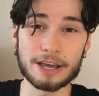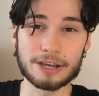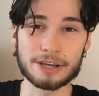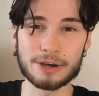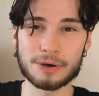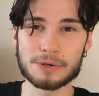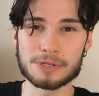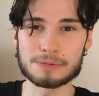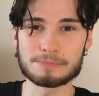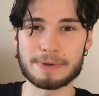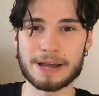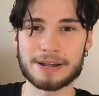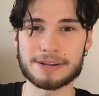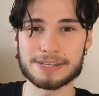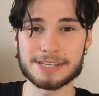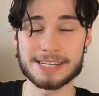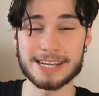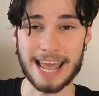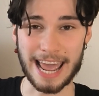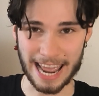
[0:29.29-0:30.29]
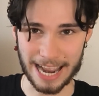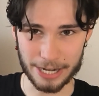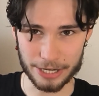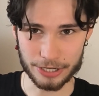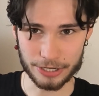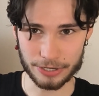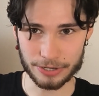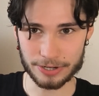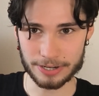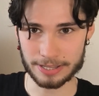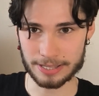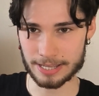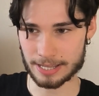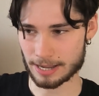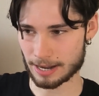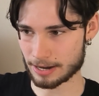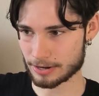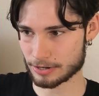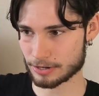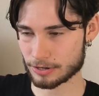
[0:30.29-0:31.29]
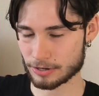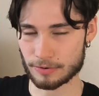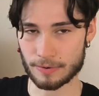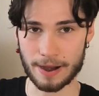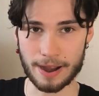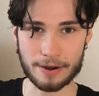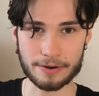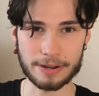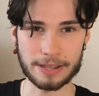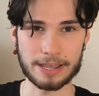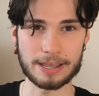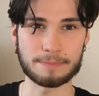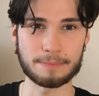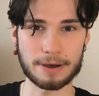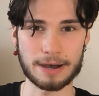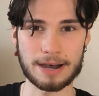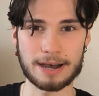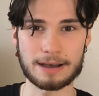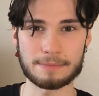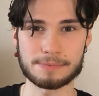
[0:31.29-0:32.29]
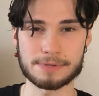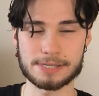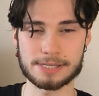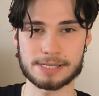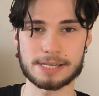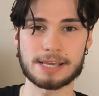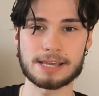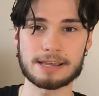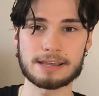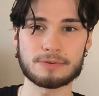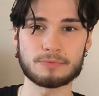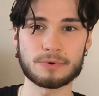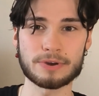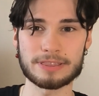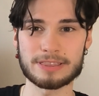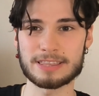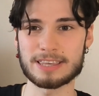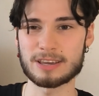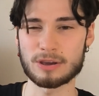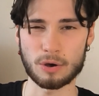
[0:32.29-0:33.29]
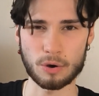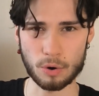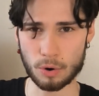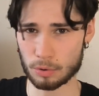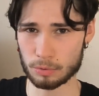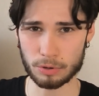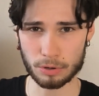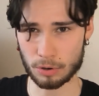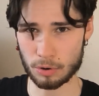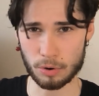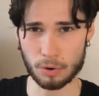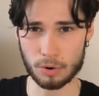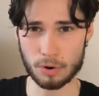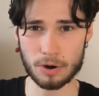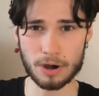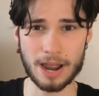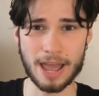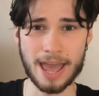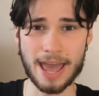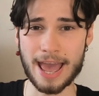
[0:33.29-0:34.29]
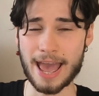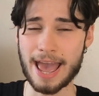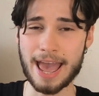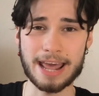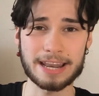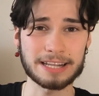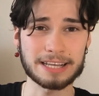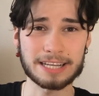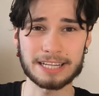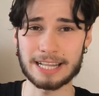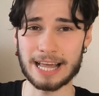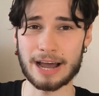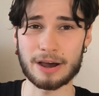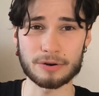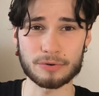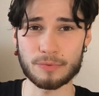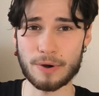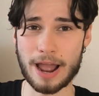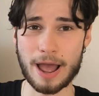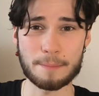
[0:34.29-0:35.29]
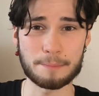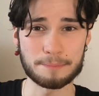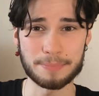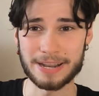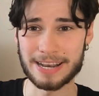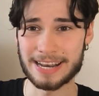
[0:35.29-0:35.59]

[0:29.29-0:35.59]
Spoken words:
Ghost Mountain entered the underground hip-hop scene with the horrorcore and cloud rap